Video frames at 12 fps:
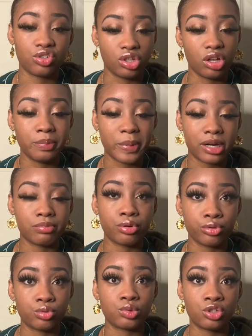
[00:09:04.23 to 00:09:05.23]
y'all better
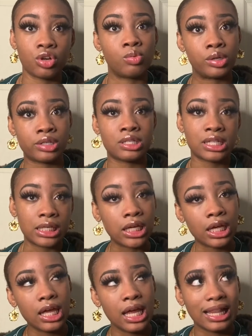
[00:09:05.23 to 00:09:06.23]
post what y'all want to see
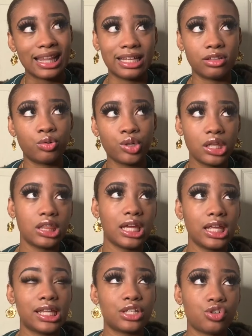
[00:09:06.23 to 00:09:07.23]
like the only
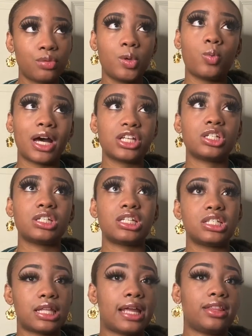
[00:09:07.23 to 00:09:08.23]
thing that y'all be watching
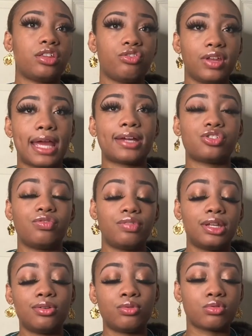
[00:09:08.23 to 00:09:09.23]
is like the reaction
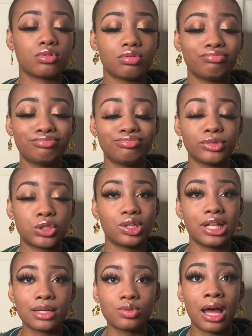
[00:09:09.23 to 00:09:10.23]
videos so
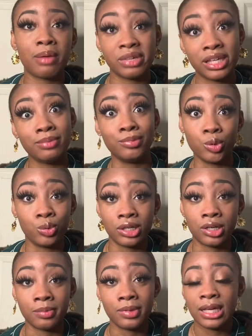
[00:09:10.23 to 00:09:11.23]
that's why i'm gonna keep doing
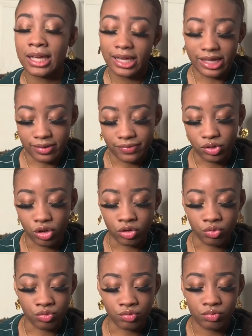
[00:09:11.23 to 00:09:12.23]
them if y'all
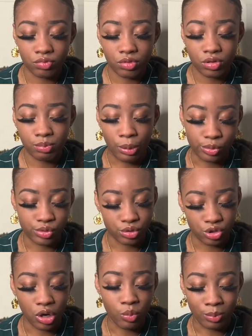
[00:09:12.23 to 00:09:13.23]
don't post what
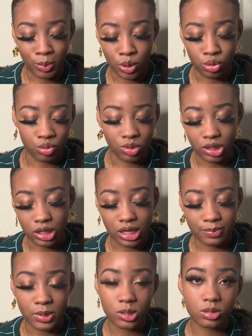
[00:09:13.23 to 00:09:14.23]
y'all want me to do in the
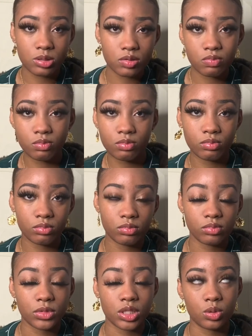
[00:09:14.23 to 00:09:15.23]
comments
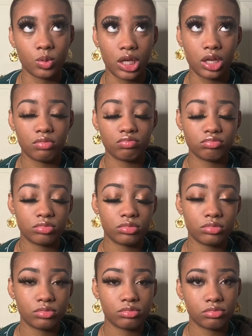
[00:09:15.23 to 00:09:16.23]
so yeah.
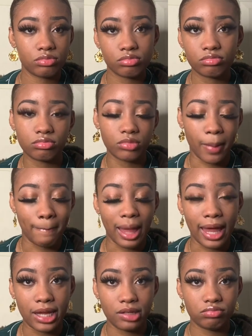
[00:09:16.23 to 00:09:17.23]

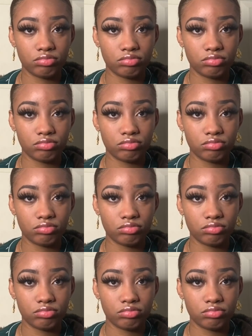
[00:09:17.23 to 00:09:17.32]
Bye.